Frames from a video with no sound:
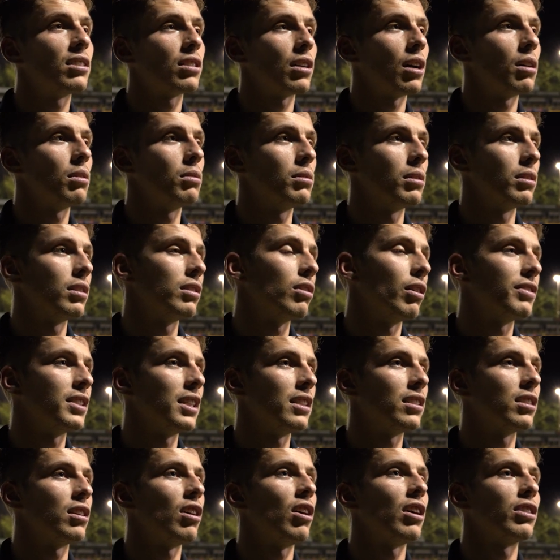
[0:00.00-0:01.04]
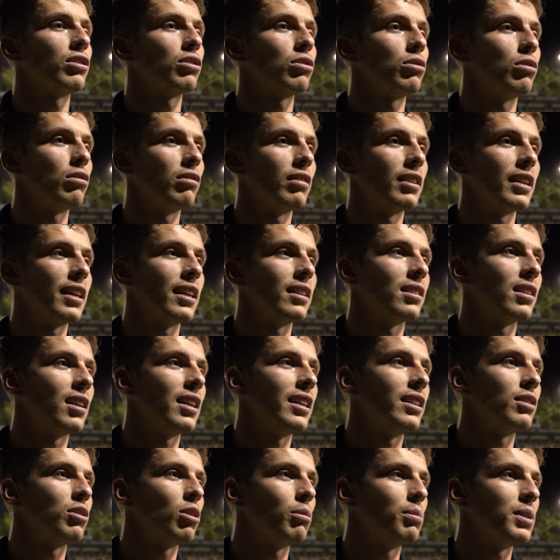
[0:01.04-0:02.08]
So obviously tonight, scoring against the
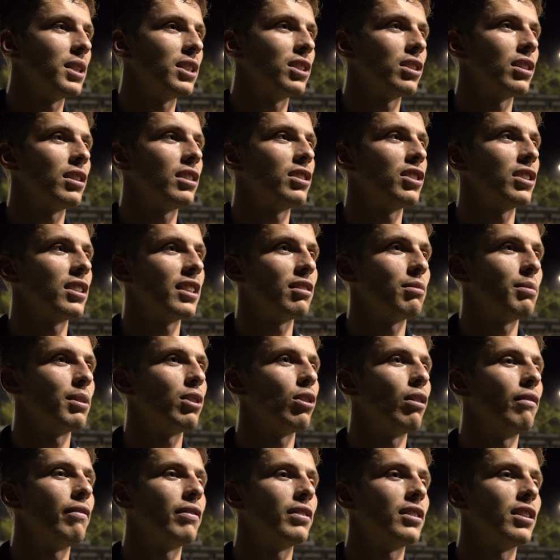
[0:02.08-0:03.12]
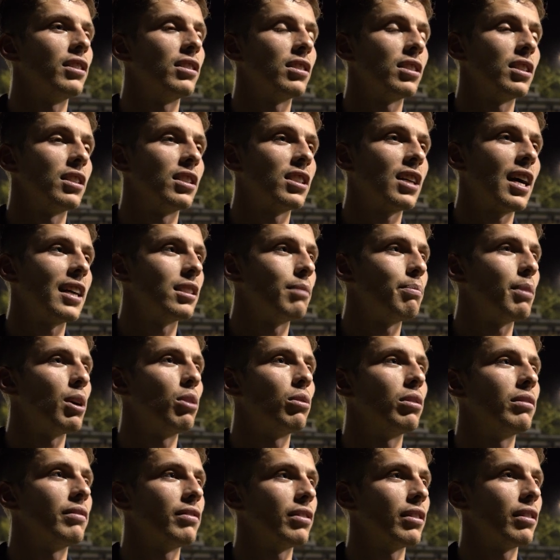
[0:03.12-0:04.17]
League 2 opposition just gives me confidence and something to
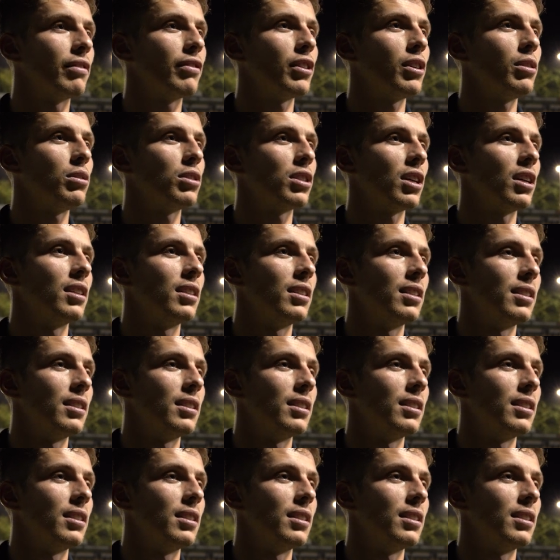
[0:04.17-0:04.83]
build on for the future.